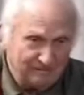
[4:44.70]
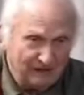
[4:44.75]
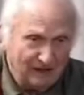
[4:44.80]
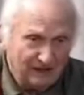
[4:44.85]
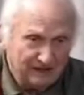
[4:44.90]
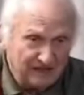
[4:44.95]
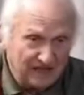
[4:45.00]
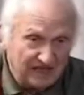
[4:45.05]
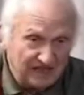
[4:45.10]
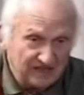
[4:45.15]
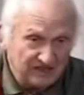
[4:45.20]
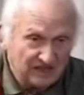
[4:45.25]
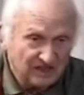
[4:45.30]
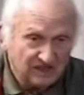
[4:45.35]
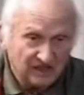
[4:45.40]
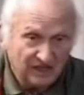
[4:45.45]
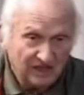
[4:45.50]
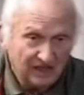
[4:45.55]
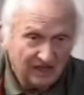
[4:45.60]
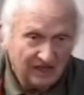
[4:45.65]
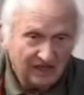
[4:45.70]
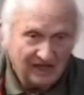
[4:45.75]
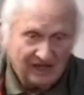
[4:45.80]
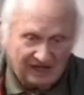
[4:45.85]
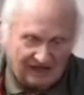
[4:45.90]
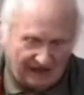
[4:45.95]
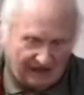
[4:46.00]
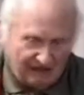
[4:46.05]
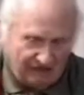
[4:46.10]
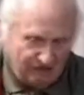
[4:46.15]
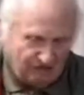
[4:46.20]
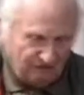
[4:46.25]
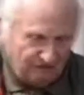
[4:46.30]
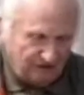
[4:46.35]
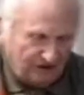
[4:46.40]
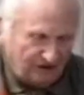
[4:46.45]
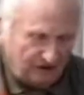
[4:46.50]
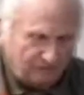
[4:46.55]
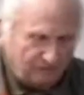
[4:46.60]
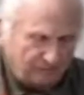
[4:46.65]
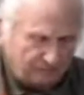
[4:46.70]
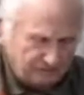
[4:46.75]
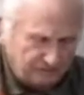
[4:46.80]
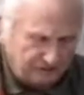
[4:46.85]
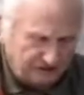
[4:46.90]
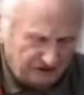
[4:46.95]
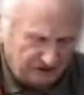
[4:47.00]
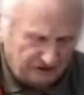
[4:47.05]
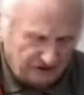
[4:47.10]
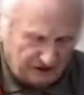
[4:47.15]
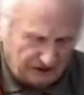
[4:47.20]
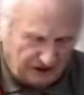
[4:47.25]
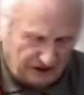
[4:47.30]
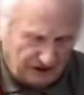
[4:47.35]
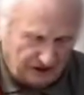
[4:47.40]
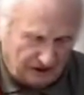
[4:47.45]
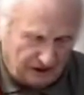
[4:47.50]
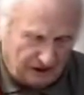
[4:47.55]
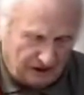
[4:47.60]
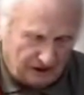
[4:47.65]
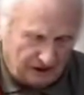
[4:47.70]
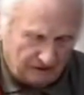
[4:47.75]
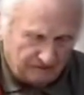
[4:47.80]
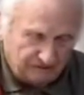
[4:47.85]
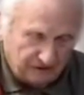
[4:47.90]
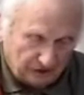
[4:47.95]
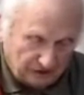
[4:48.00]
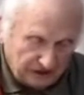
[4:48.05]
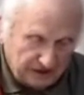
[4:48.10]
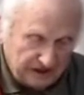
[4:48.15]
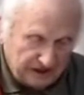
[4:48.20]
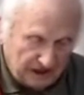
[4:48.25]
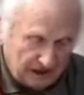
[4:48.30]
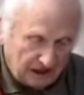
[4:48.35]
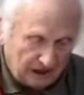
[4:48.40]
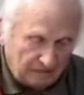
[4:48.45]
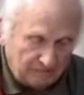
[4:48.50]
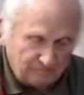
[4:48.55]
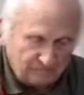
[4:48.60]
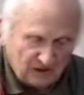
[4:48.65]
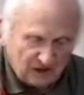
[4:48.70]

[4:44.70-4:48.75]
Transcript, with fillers: taste. Fill a, fill the uh, fill the uh,